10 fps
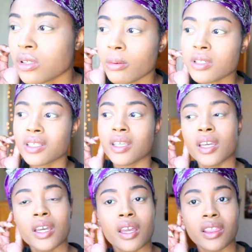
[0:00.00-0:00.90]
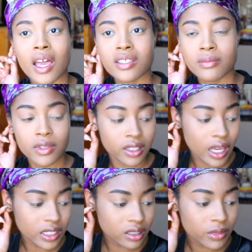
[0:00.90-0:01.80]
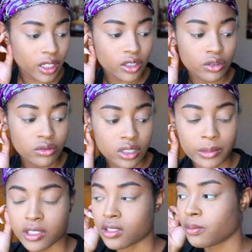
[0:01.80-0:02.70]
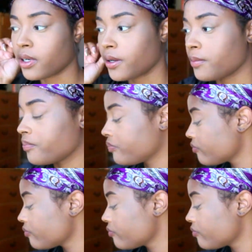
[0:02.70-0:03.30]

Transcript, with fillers: two summers? Yeah, it lasted, it lasted me like two summers but